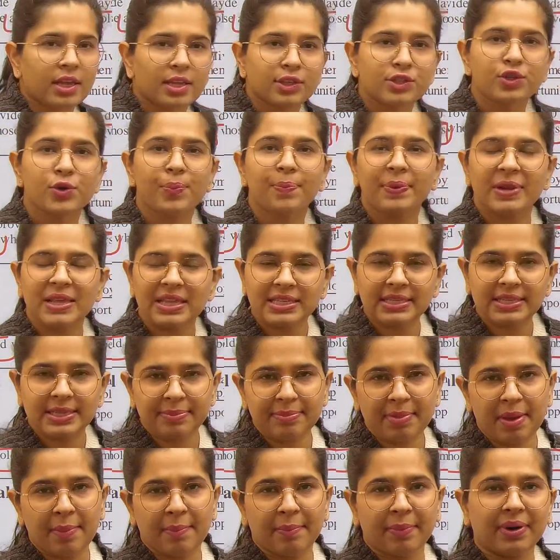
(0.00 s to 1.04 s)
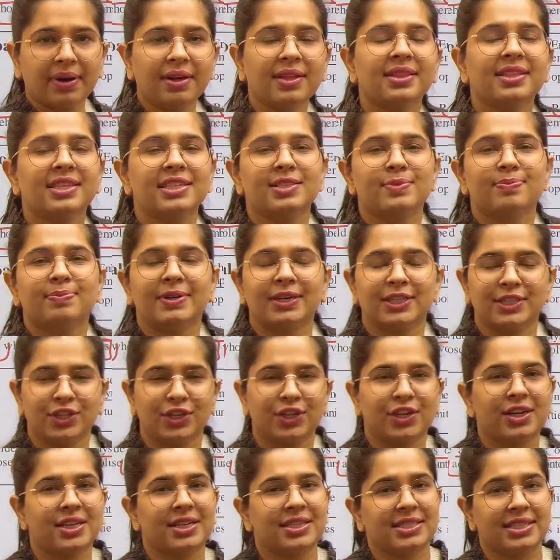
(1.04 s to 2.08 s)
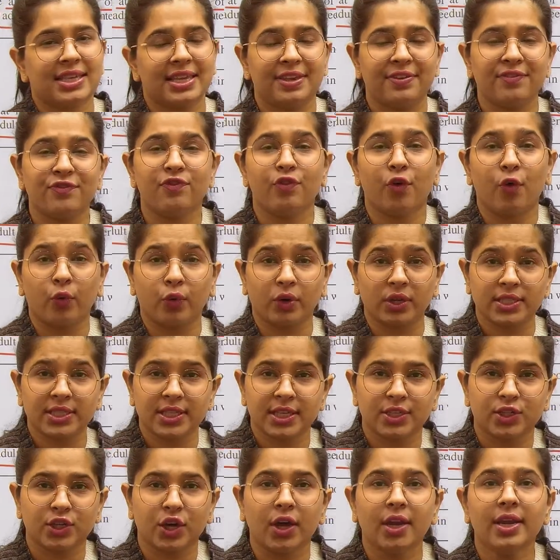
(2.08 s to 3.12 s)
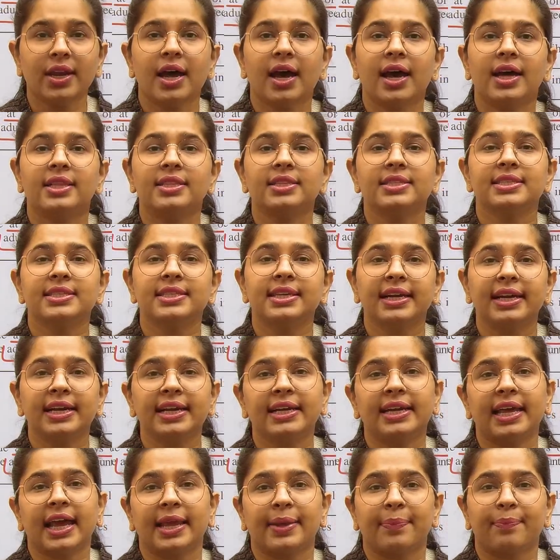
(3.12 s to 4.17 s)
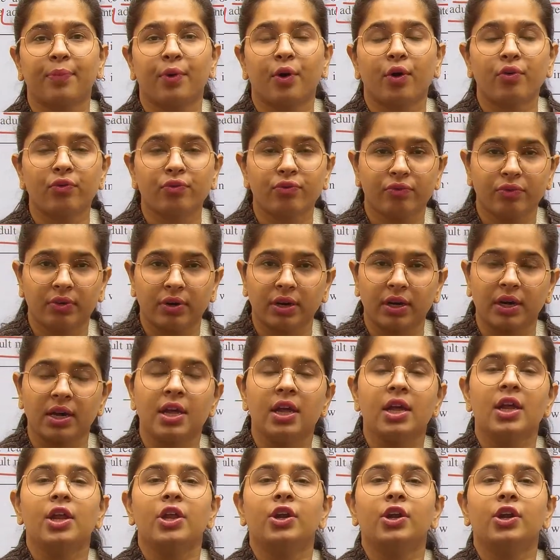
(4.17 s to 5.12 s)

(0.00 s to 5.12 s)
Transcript: So please remember, this particular scheme focuses on unskilled type of work,